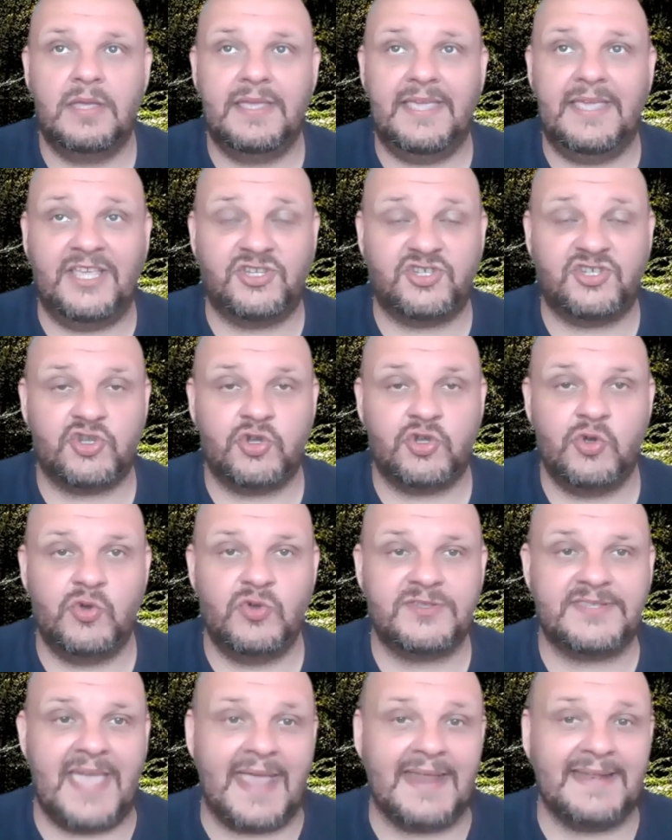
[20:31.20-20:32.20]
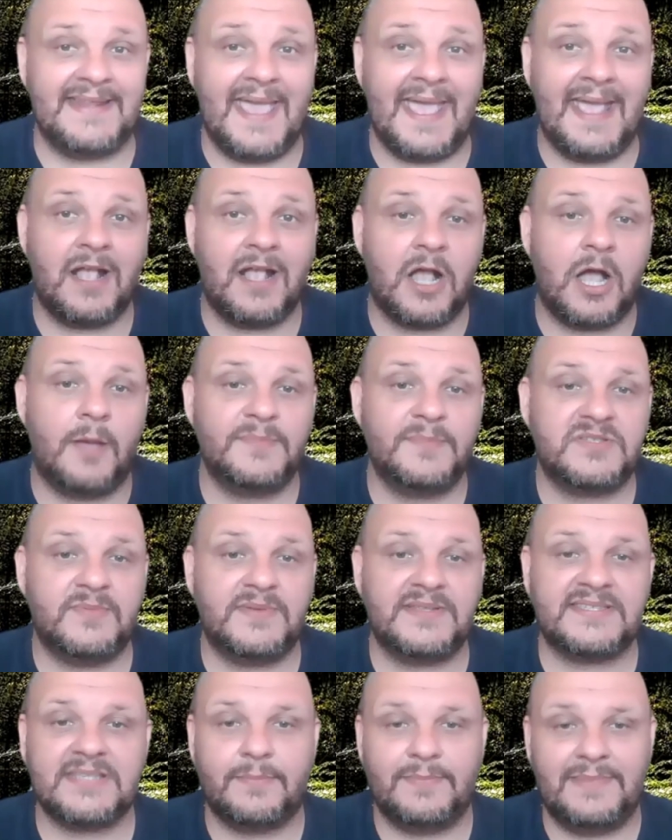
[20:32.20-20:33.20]
issues, and that comes
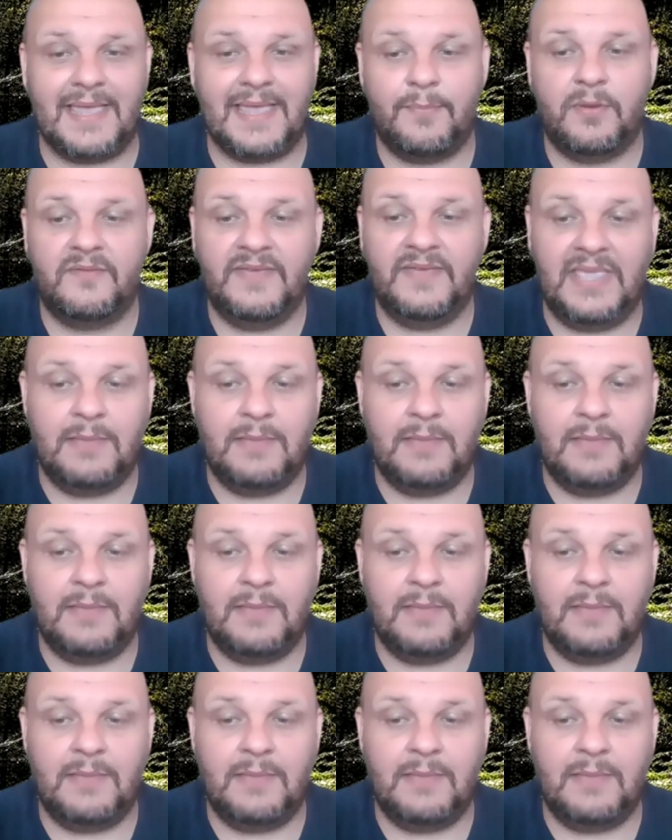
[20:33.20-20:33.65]
with some type of